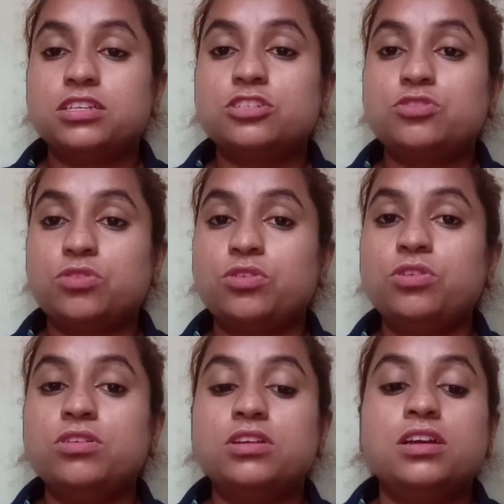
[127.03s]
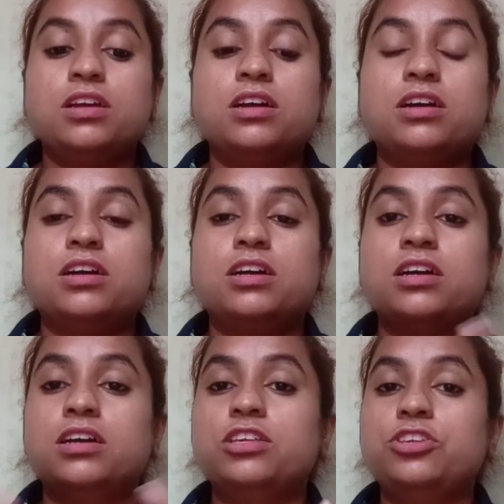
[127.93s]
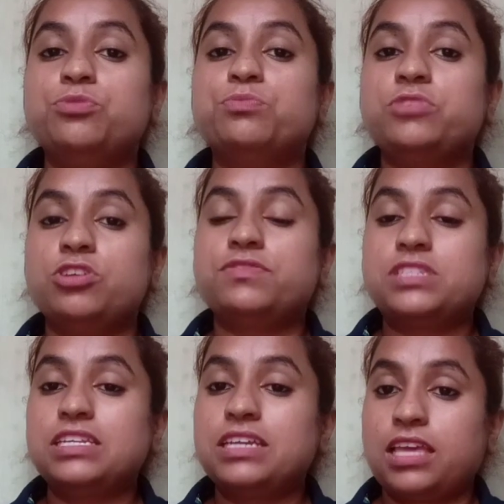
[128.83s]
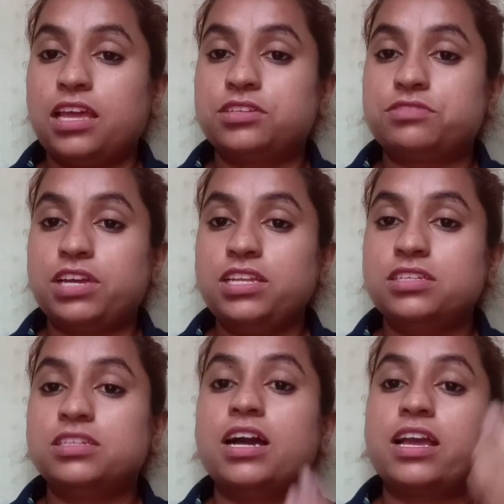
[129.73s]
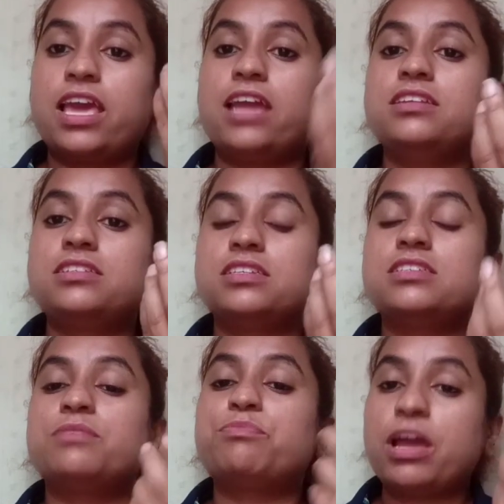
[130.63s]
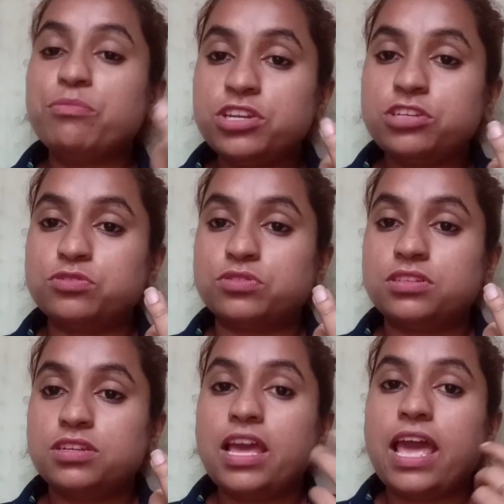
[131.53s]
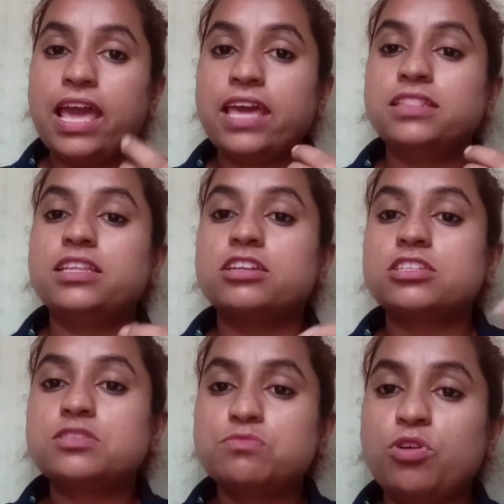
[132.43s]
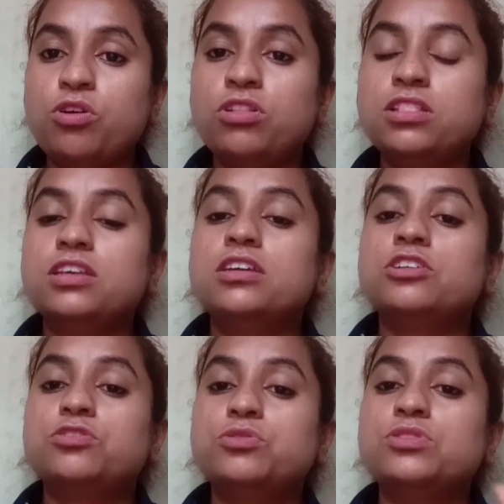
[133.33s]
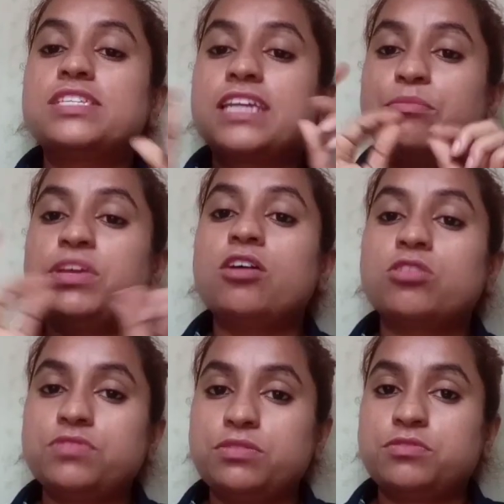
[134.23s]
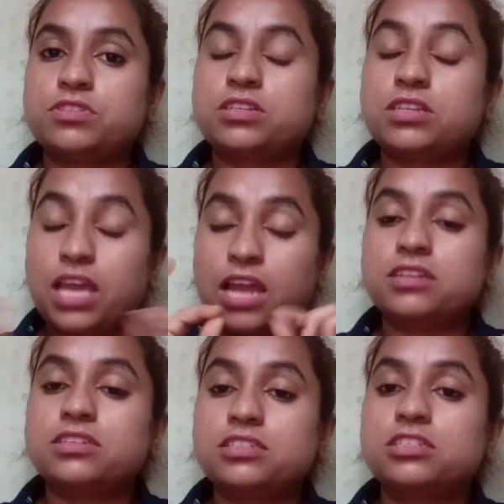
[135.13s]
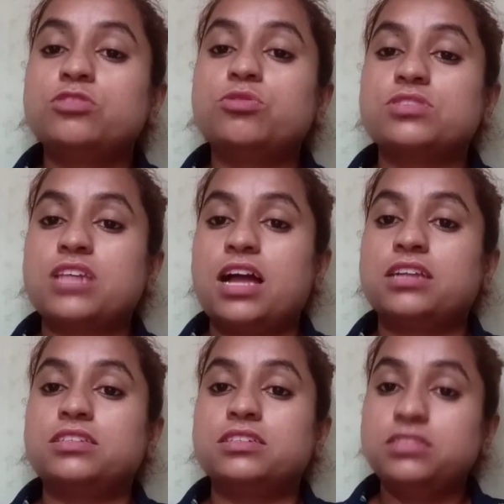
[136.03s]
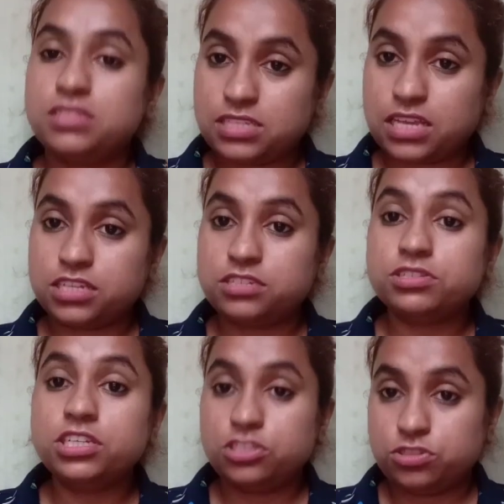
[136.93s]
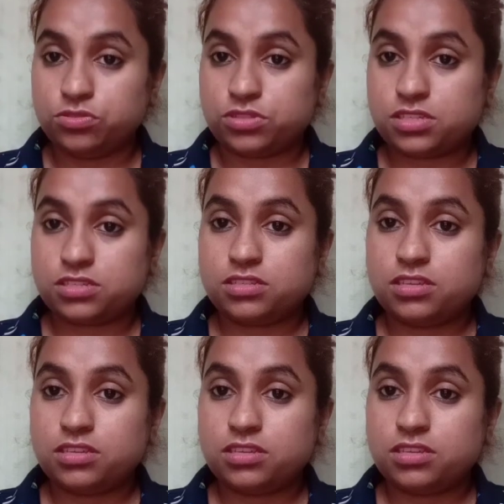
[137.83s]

So, you have seen a carrot, right? A carrot is the primary root, and there are small roots coming out of the carrot. Those are the secondary roots.